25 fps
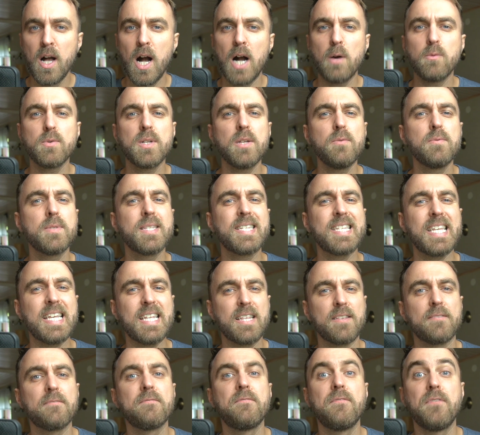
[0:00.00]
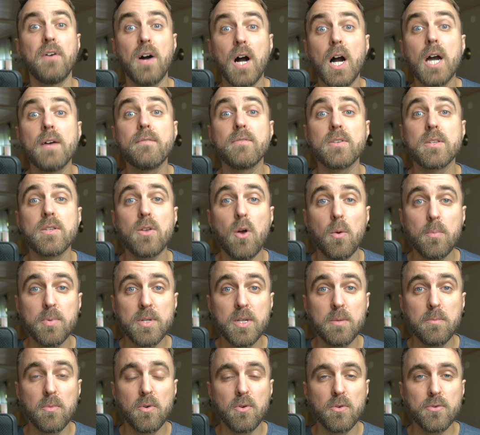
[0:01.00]
I would even say that 5 is
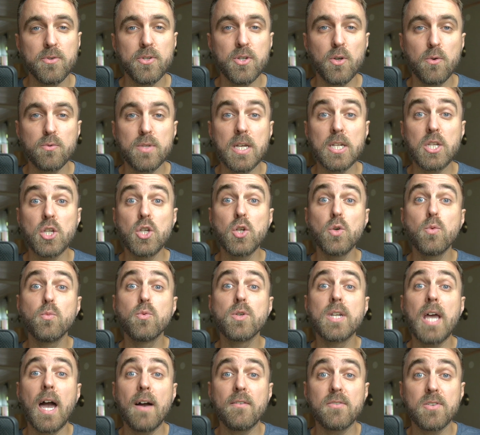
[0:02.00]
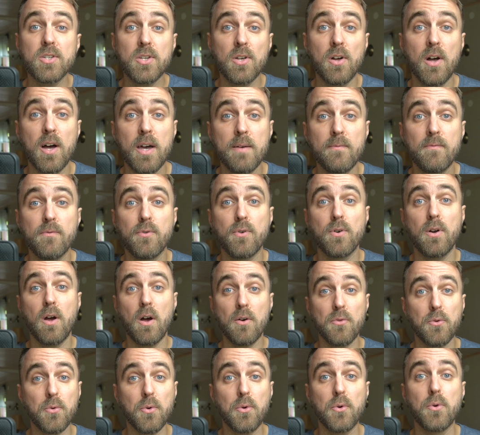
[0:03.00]
optimal so that you would have time for
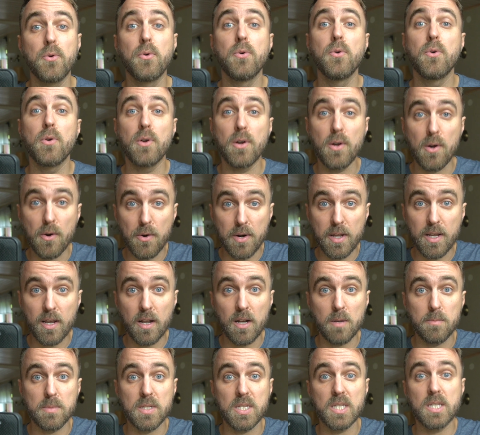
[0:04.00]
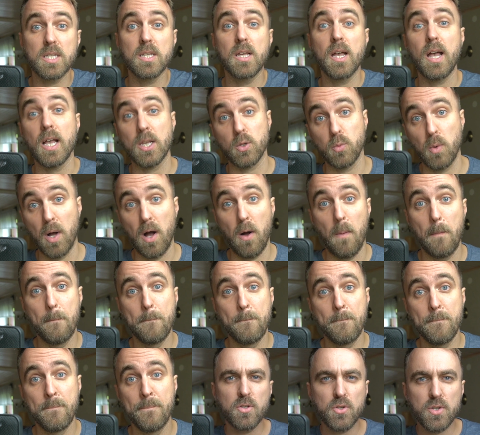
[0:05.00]
other learning elements as well.
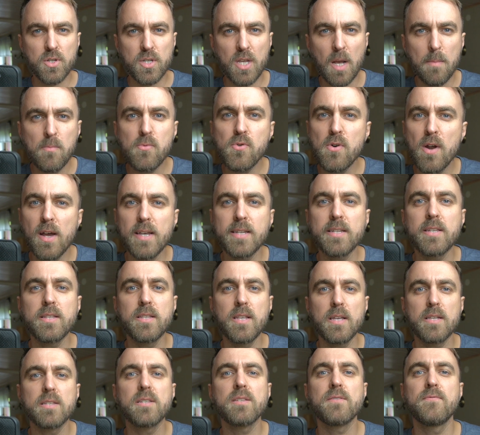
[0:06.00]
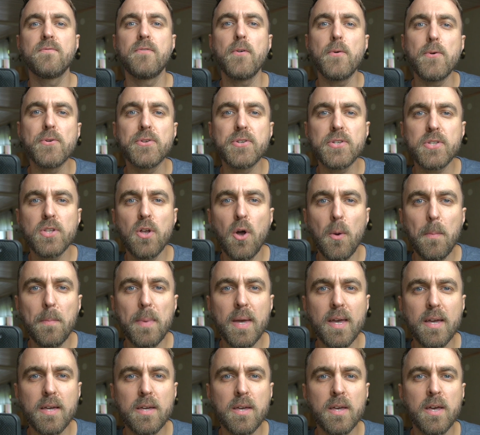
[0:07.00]
To summarize this first
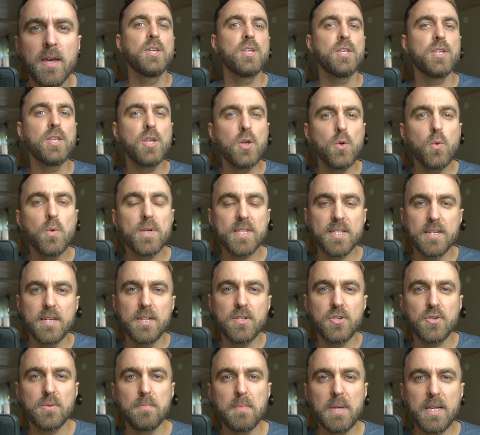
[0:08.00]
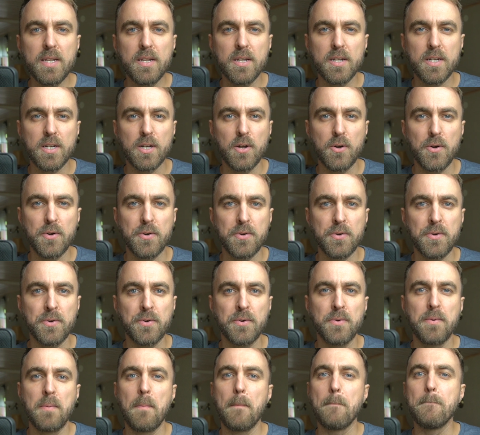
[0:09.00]
topic, you as an intermediate
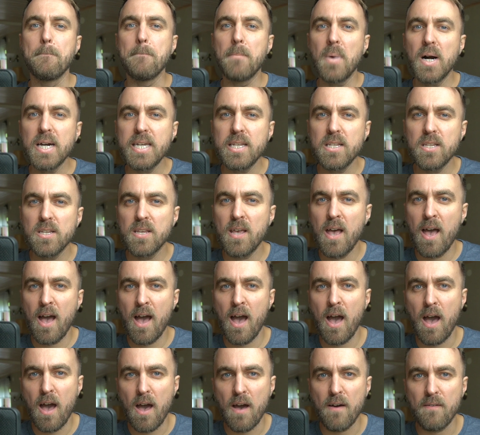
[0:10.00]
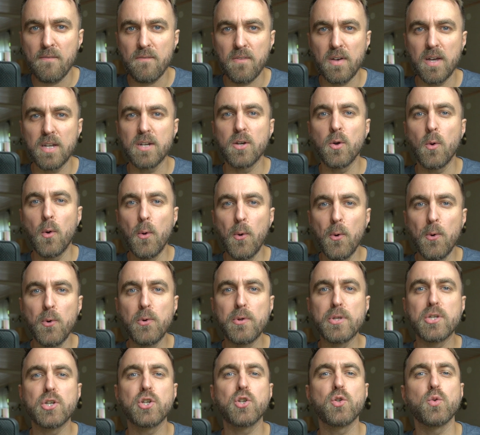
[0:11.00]
learner might have an
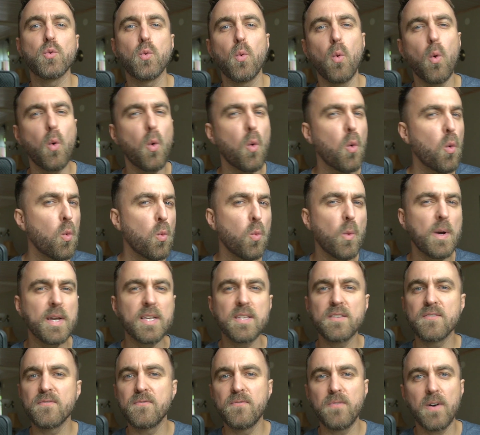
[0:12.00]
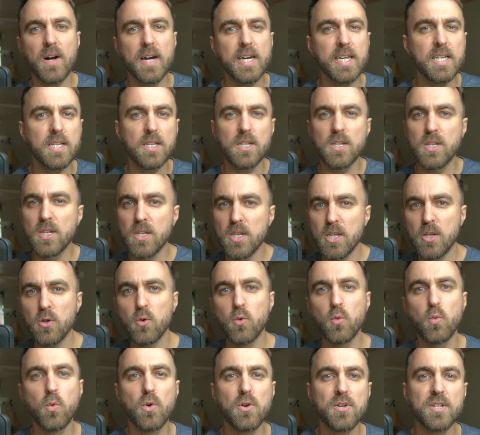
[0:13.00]
urge to always find new
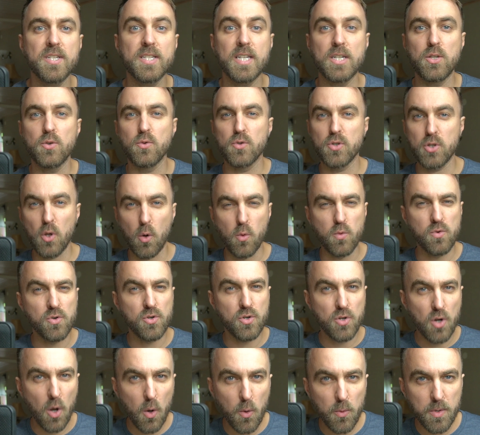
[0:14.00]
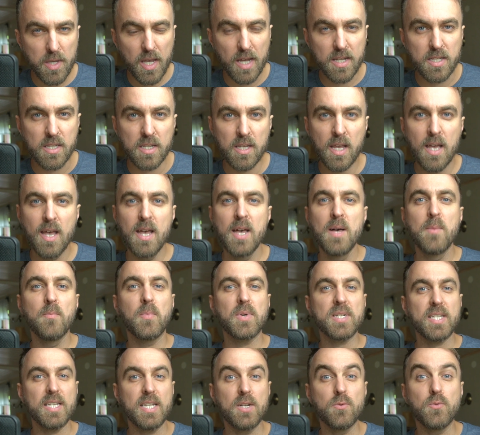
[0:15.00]
words that you don't know yet,
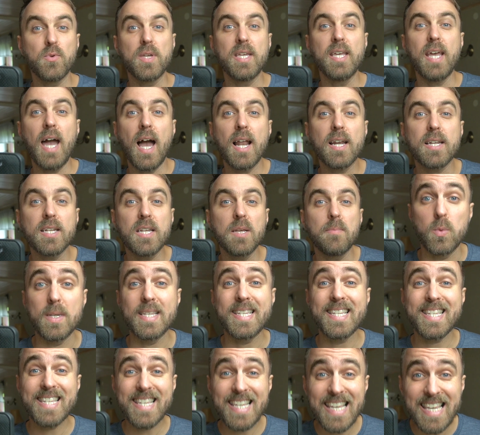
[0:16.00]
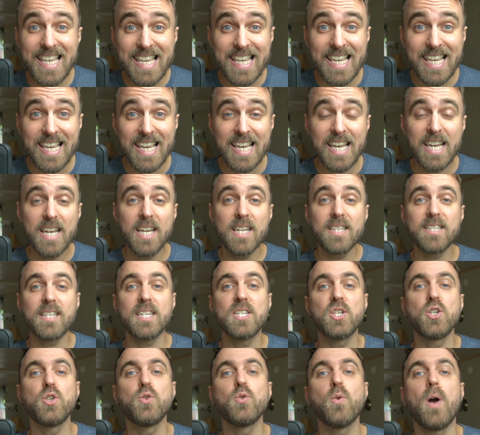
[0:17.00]
but in reality we see
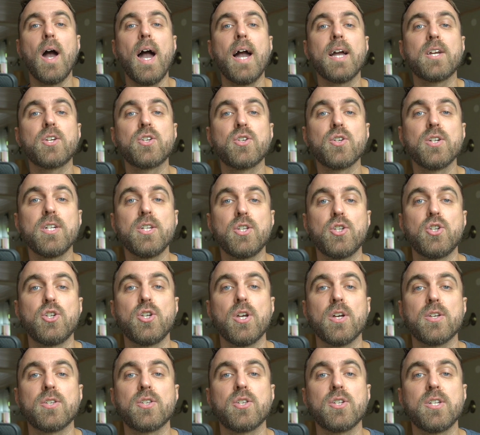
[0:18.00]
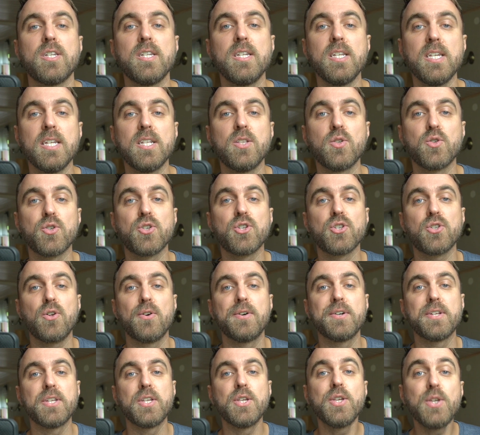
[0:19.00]
that you actually just need to
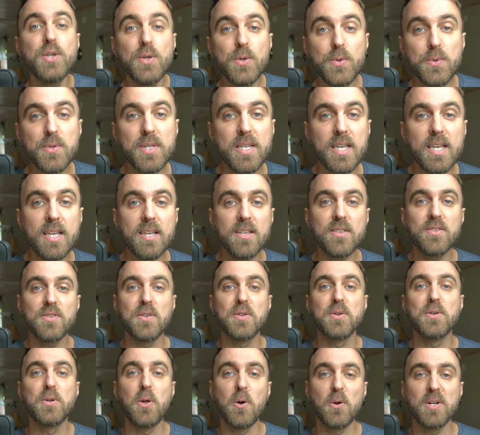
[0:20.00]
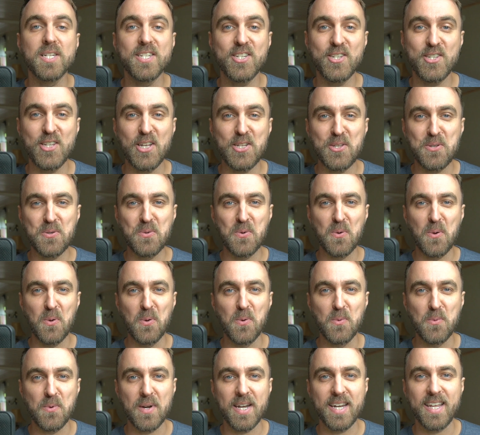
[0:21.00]
start using the knowledge that you
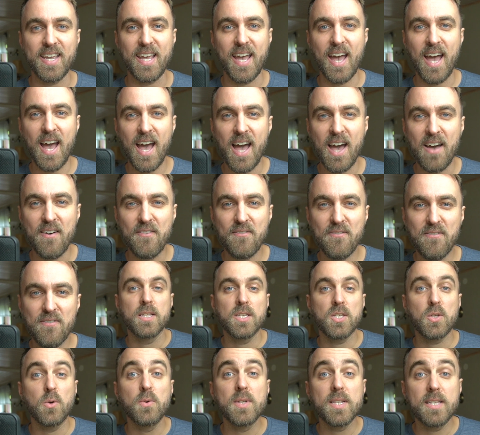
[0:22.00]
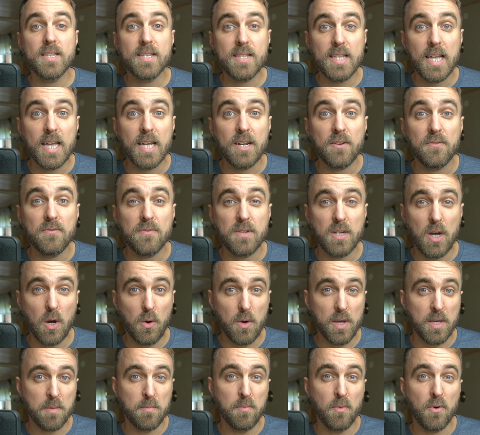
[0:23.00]
already have. So instead of
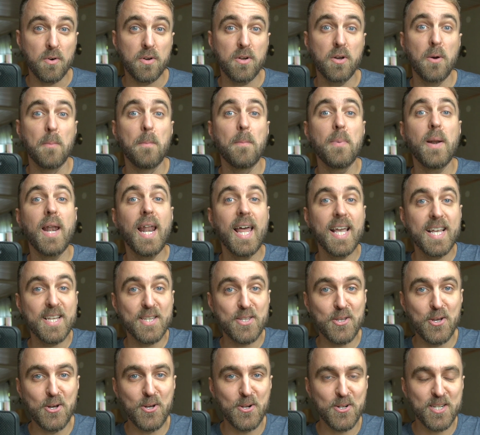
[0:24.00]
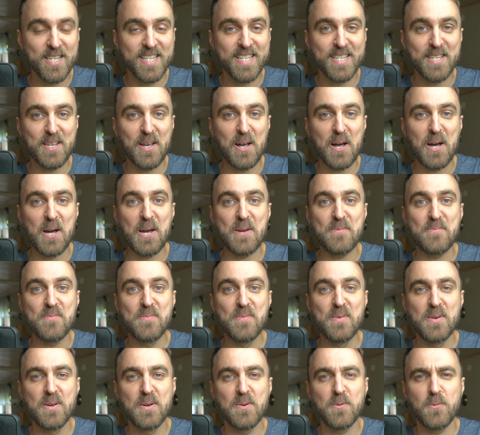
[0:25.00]
going more complex all the
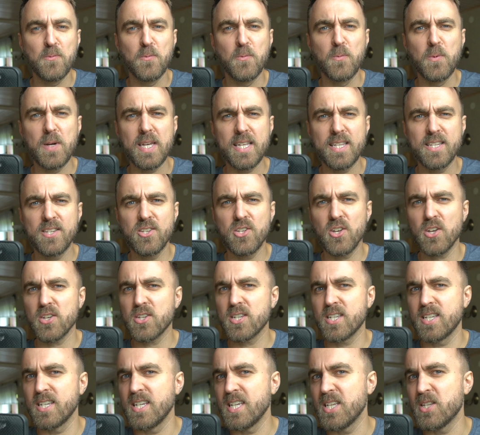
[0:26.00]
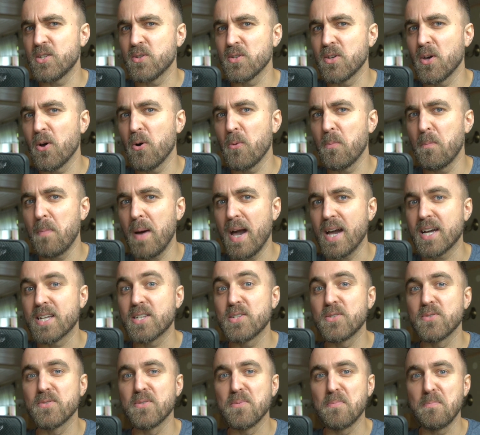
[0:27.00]
time, we just need to go
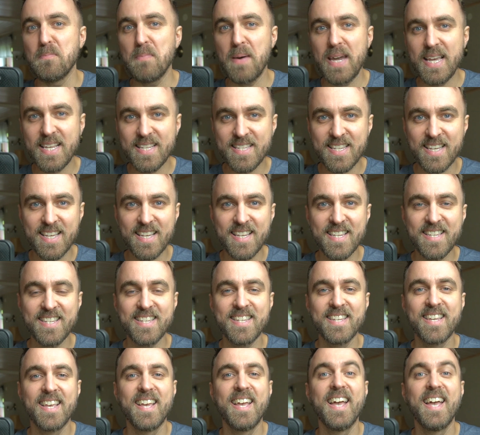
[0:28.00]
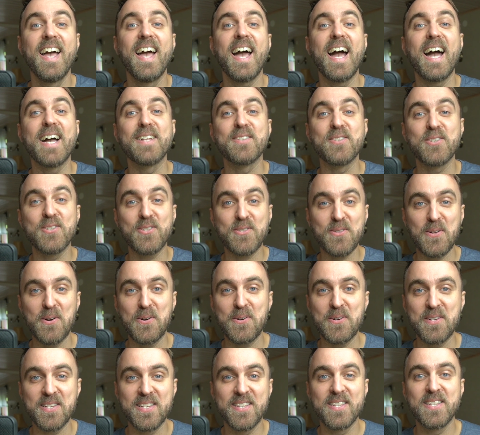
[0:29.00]
back to the basics and
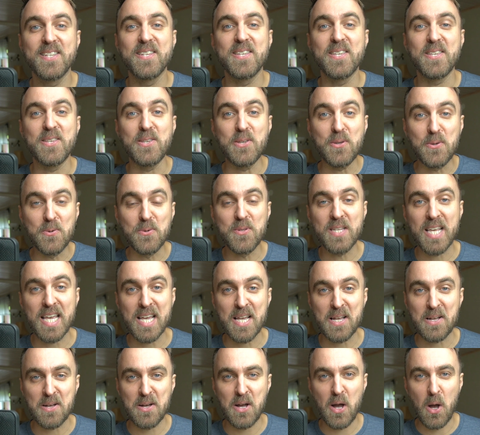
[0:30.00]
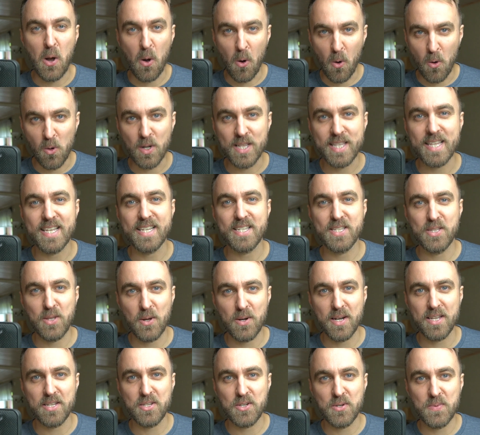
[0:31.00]
start using all this
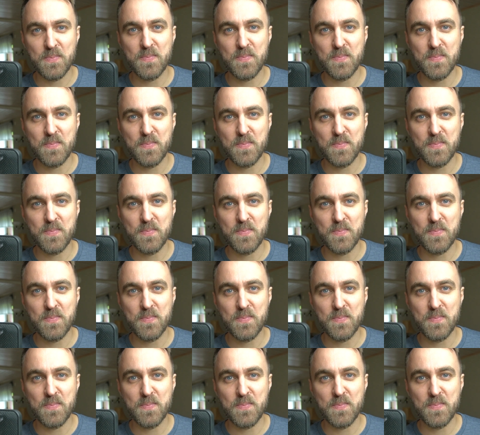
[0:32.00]
knowledge.